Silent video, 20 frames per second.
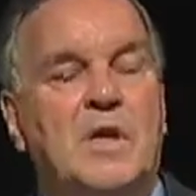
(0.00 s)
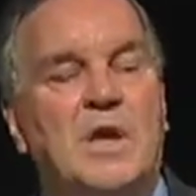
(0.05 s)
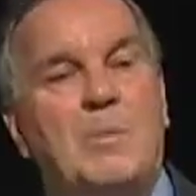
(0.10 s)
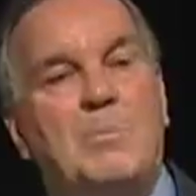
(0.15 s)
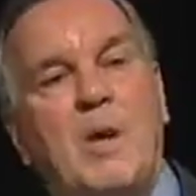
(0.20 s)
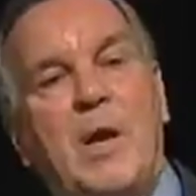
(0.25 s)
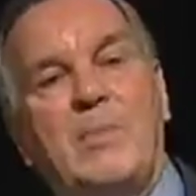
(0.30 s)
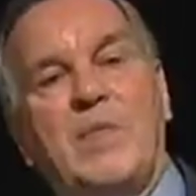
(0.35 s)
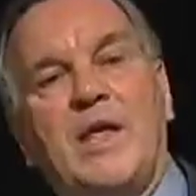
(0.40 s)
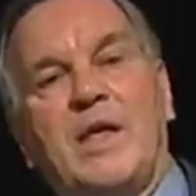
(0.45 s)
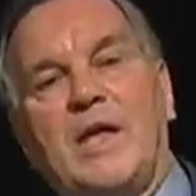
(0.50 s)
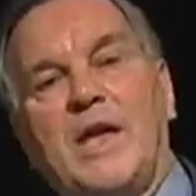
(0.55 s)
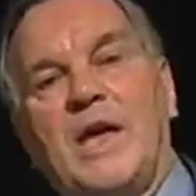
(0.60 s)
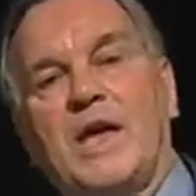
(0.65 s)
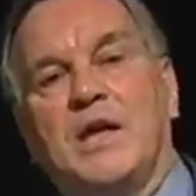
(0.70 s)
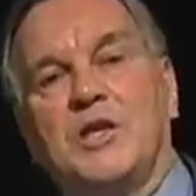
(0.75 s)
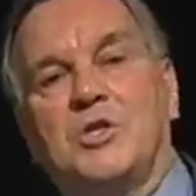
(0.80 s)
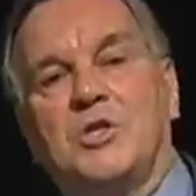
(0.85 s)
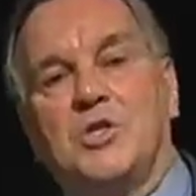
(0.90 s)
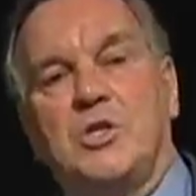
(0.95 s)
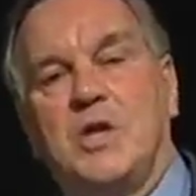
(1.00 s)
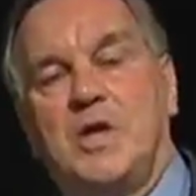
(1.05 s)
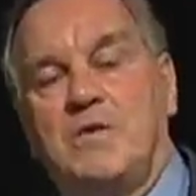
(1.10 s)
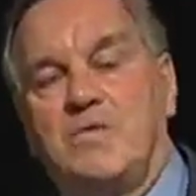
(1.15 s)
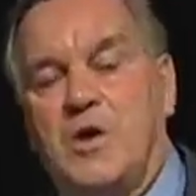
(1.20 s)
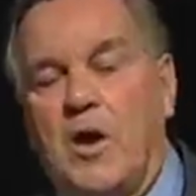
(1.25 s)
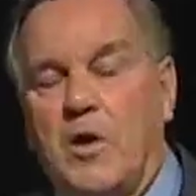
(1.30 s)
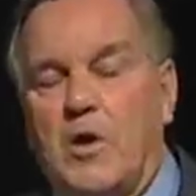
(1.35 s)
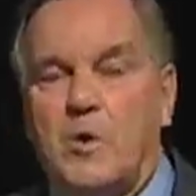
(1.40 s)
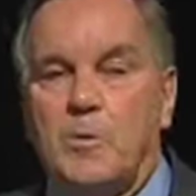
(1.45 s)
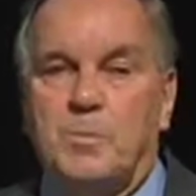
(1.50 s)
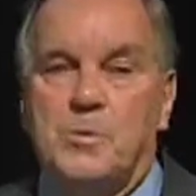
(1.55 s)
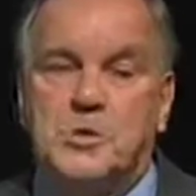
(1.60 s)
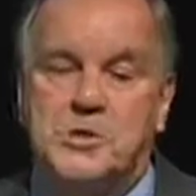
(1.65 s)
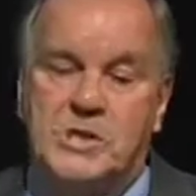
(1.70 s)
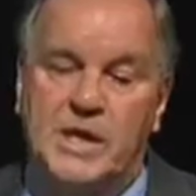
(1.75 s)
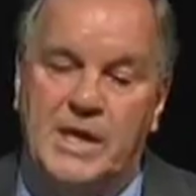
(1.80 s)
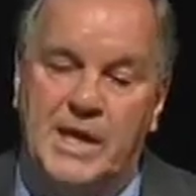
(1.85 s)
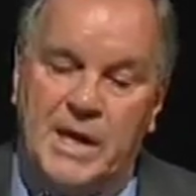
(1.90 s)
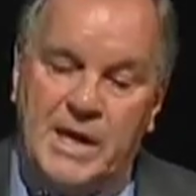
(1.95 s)
Maybe they can't achieve
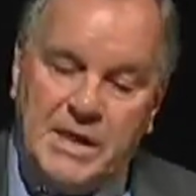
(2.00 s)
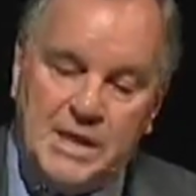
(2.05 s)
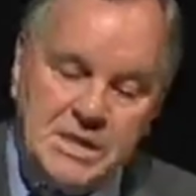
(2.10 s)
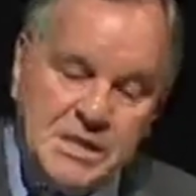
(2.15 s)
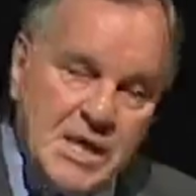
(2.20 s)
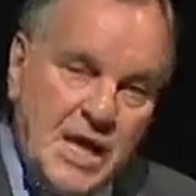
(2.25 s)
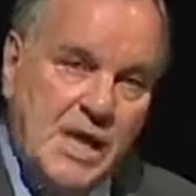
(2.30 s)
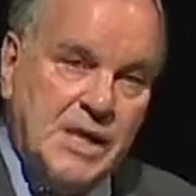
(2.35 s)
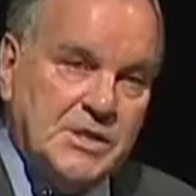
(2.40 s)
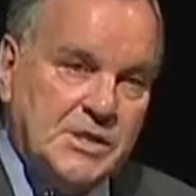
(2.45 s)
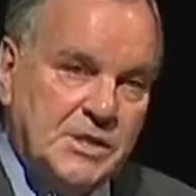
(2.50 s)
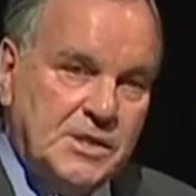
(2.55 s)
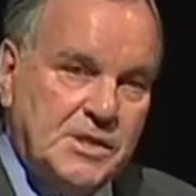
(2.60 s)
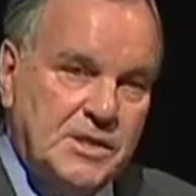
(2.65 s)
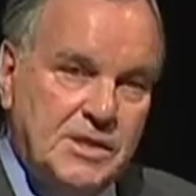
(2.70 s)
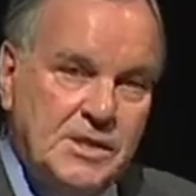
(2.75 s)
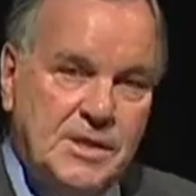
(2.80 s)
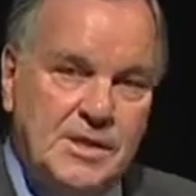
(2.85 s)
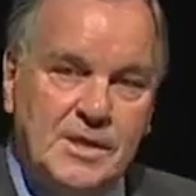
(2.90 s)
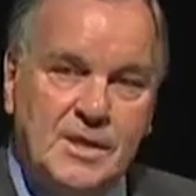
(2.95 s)
100% on a test,